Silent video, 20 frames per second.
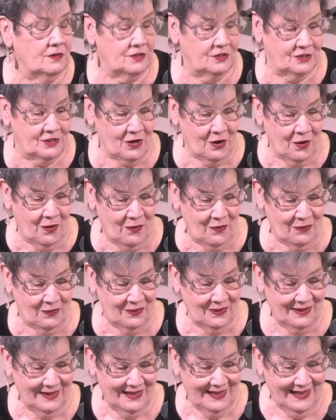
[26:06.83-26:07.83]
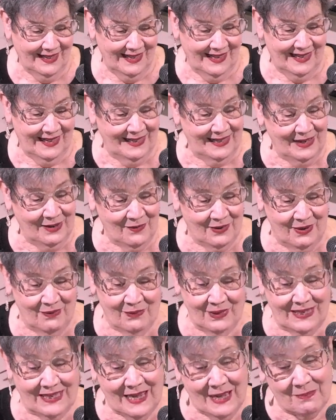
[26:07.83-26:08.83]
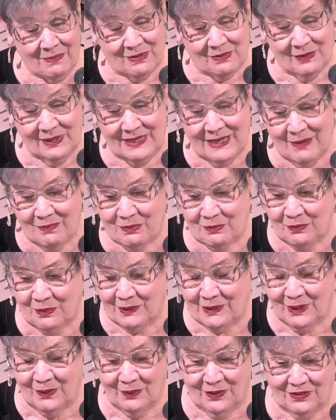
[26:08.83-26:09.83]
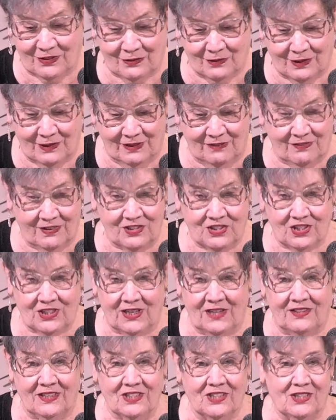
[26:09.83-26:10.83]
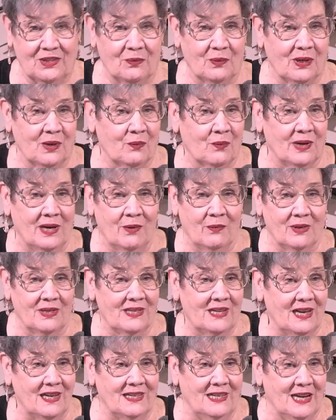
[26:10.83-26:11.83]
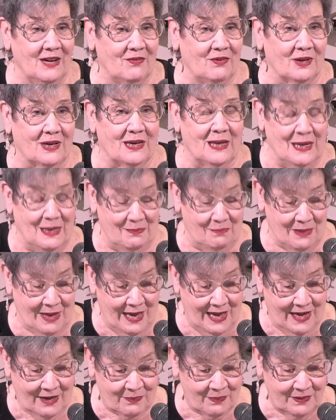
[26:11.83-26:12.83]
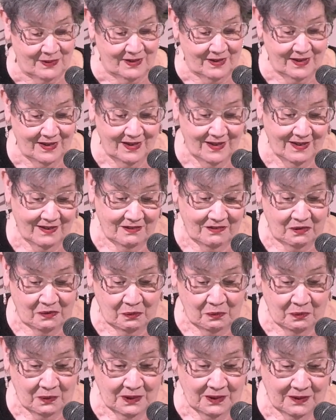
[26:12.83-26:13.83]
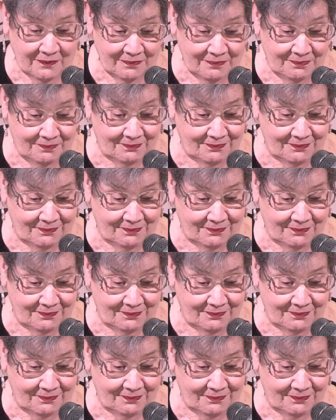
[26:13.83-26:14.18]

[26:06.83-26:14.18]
So anyway, we kept working with her, and eventually I think she went away one day and never came back. But, well.